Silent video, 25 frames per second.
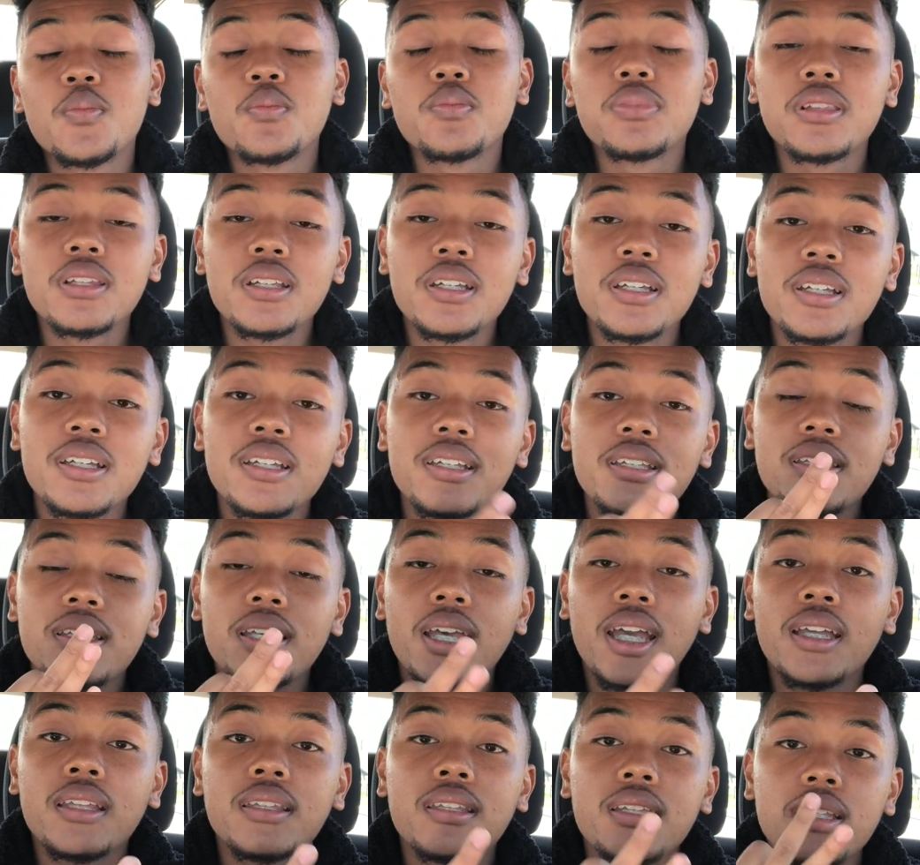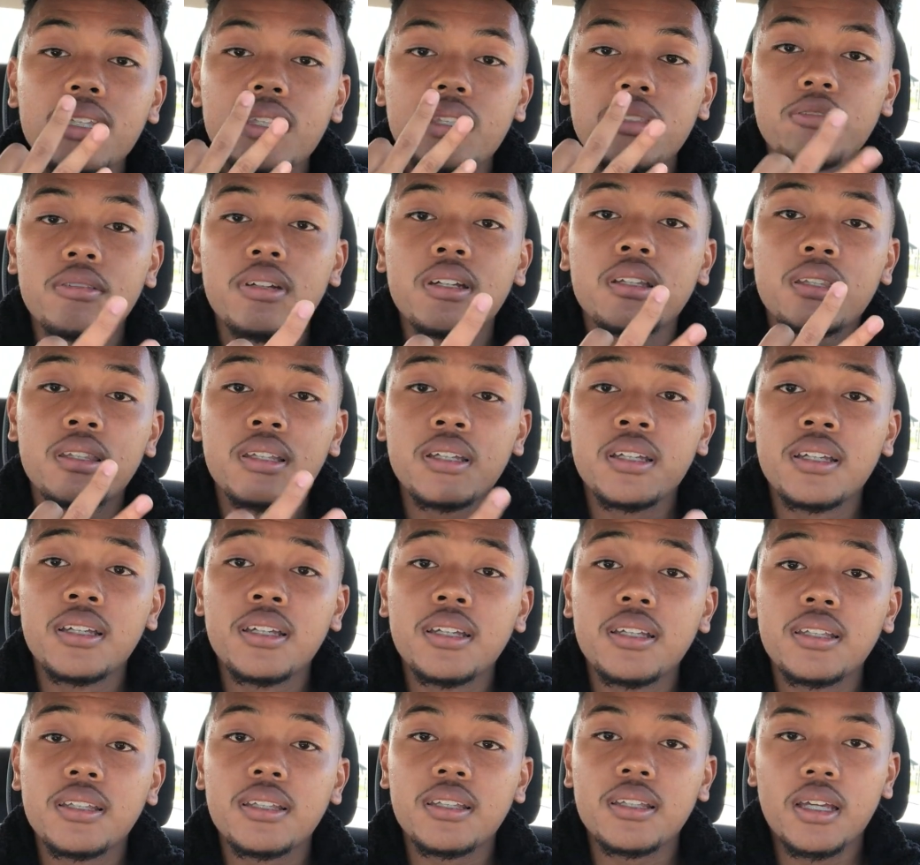Please take these three
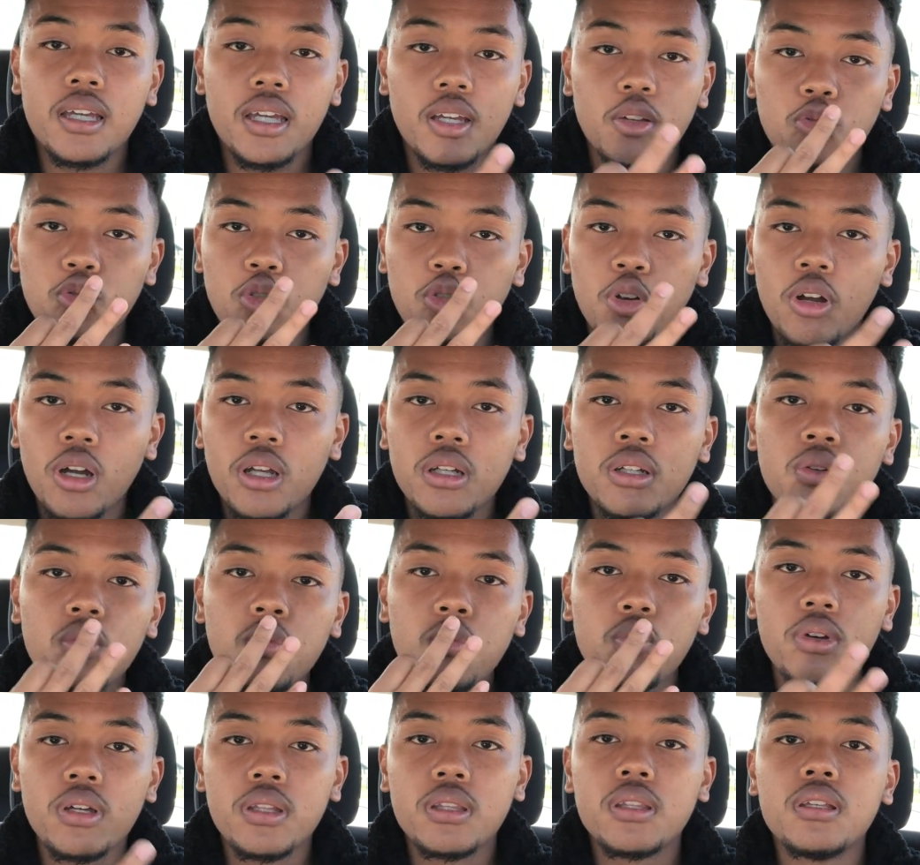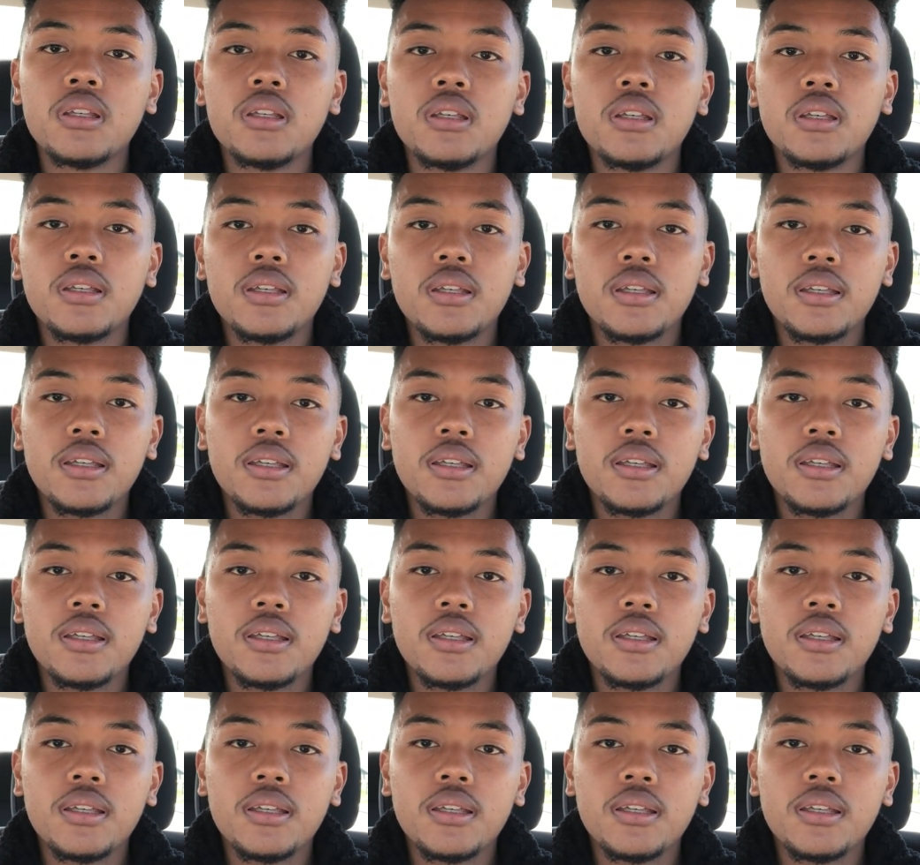things and run with it.